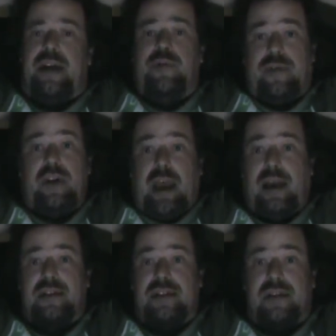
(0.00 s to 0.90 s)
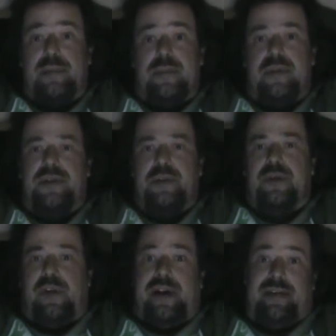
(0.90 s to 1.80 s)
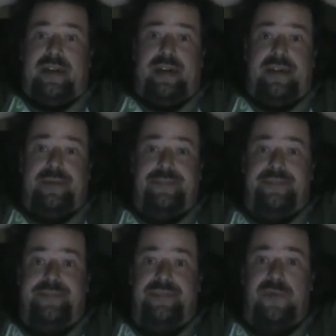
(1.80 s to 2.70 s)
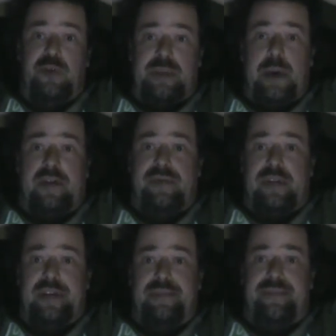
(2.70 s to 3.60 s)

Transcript: and you have to ask them to do the right thing, respectfully.